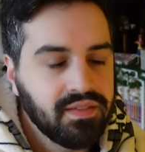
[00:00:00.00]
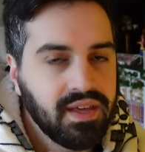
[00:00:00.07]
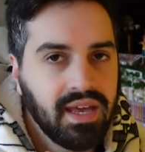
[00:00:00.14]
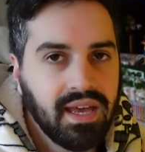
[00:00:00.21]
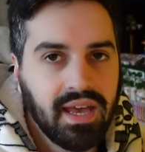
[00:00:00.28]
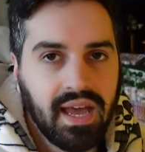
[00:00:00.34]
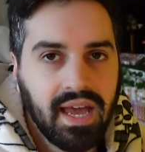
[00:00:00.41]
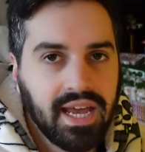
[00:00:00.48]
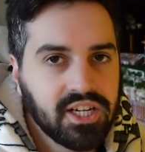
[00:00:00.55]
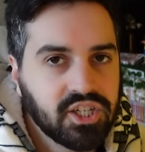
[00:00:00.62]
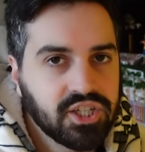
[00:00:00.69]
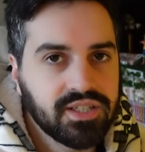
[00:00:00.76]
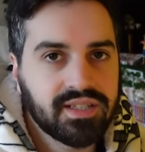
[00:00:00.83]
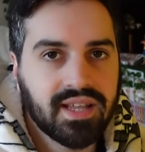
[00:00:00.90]
The
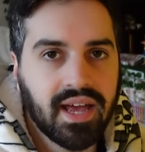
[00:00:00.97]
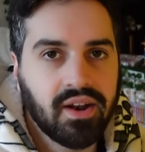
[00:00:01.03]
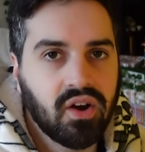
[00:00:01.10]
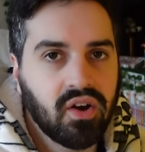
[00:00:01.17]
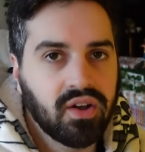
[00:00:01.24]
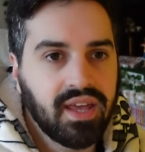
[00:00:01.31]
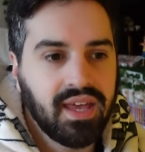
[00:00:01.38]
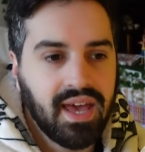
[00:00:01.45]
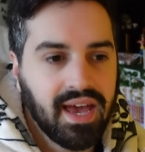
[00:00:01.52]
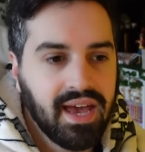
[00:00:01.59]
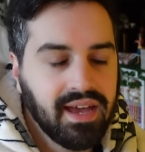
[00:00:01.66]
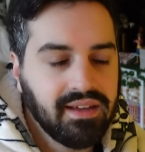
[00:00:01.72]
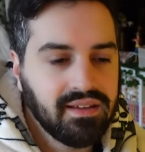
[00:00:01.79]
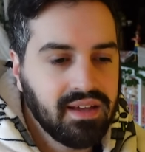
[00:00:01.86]
agents that are
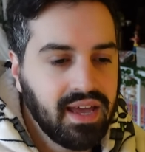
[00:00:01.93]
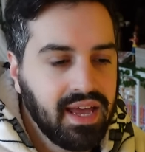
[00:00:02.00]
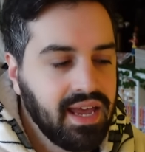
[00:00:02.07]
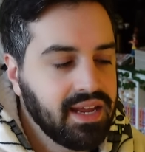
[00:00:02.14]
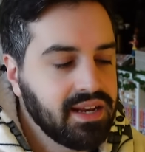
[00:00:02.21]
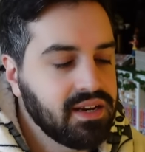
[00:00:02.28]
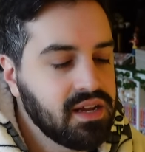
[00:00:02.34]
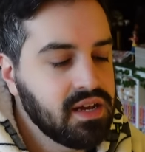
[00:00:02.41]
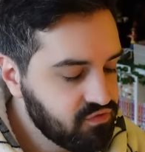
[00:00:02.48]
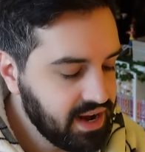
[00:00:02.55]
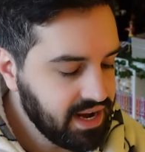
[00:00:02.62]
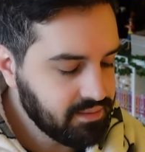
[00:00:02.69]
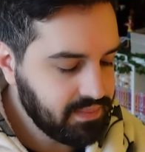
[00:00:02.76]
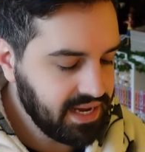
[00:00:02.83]
here in
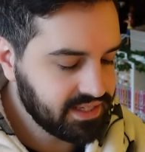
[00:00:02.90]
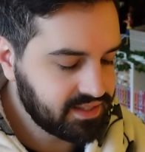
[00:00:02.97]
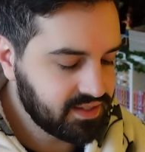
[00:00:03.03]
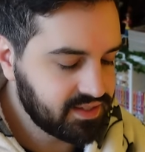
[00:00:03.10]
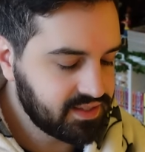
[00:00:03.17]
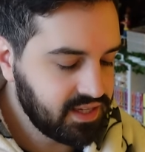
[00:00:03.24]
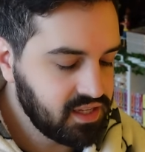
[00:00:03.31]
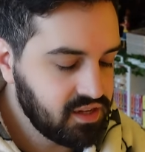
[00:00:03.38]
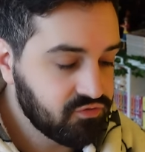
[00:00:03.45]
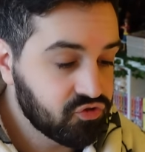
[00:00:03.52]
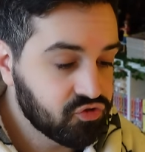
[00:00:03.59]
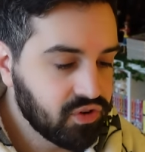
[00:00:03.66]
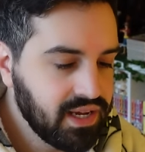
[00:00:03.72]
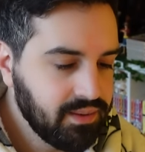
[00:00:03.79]
Rainbase, the City of
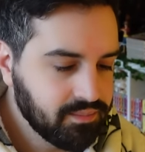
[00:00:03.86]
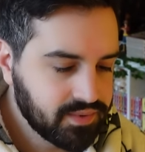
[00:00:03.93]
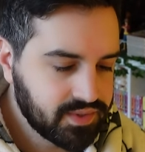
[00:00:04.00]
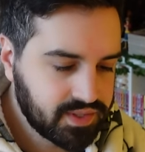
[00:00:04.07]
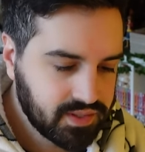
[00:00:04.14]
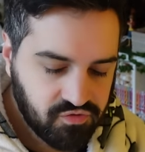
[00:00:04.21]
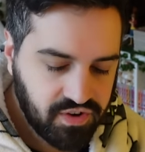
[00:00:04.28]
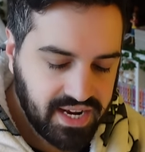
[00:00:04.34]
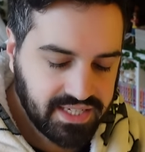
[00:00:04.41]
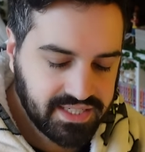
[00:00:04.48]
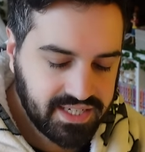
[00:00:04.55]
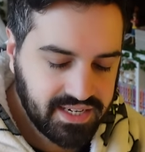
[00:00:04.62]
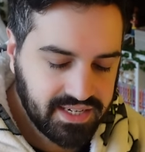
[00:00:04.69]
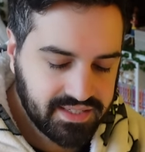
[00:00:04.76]
Dreams, Rain
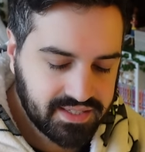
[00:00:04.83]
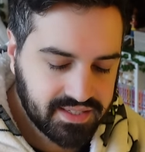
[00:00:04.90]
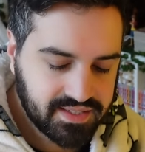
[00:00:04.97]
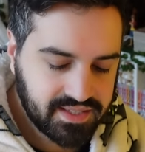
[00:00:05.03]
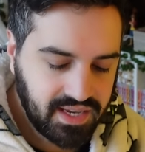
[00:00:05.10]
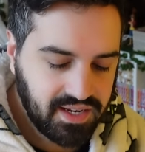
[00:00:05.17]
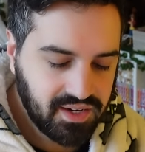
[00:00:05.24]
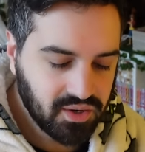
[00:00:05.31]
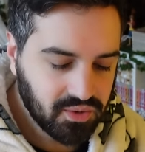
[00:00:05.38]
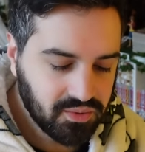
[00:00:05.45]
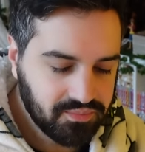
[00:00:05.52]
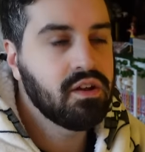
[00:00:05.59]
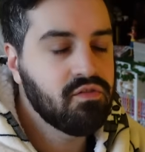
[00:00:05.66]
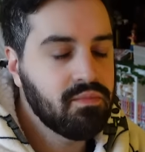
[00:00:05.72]
Dinners
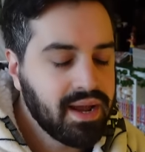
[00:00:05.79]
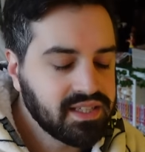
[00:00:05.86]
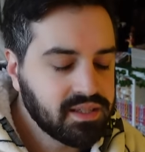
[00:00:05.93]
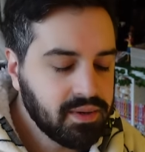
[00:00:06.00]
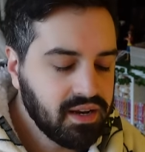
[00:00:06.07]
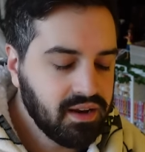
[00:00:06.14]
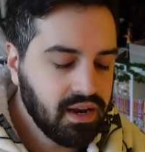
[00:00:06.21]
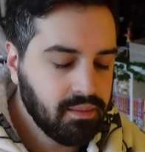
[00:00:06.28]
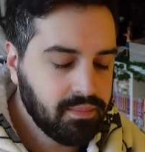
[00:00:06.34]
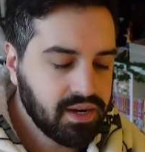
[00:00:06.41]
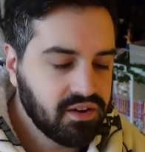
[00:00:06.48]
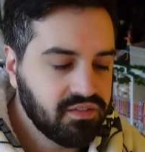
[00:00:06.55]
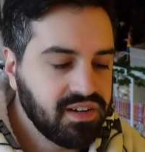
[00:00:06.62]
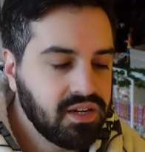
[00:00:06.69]
Casino. Reminds me a little
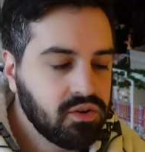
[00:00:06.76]
bit of Ni